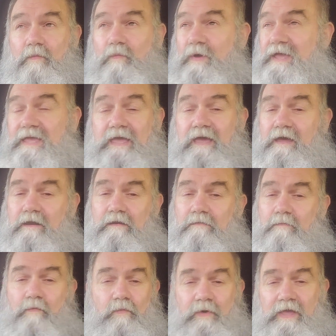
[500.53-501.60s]
we can't
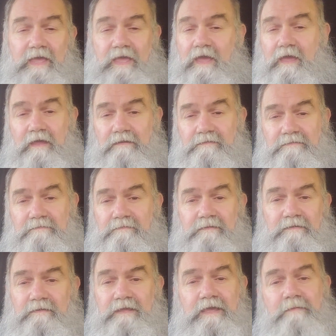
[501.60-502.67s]

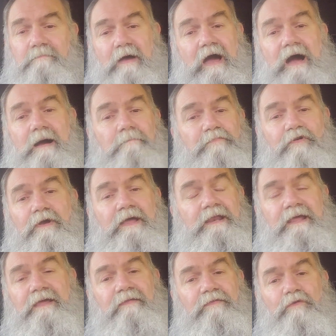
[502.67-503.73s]
keep
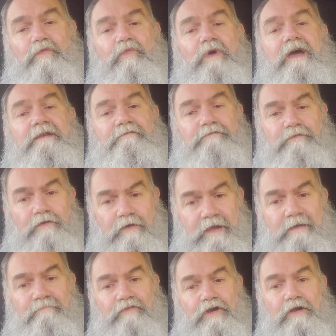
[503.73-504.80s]
operating in the red
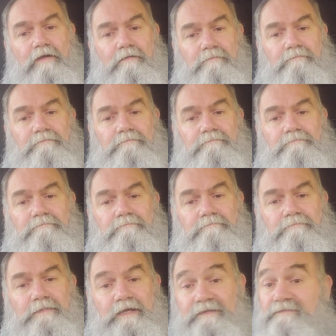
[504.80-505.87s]
forever.
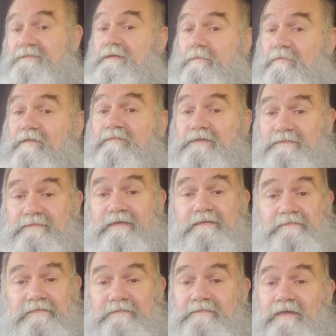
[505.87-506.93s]
And some of us,
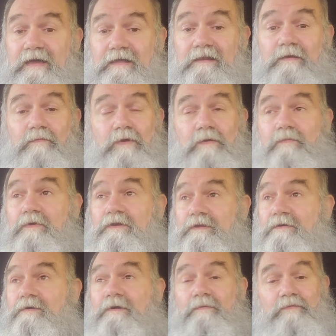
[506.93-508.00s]
that's exactly what we're
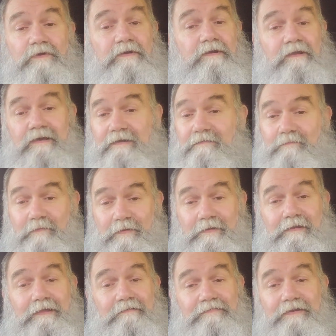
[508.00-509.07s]
doing. We're
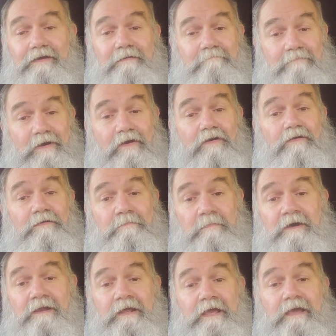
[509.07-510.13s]
living on borrowed
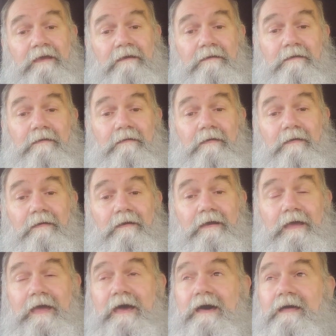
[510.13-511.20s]
money.
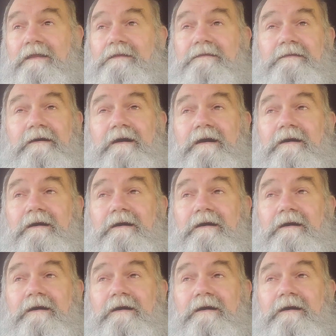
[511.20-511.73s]
And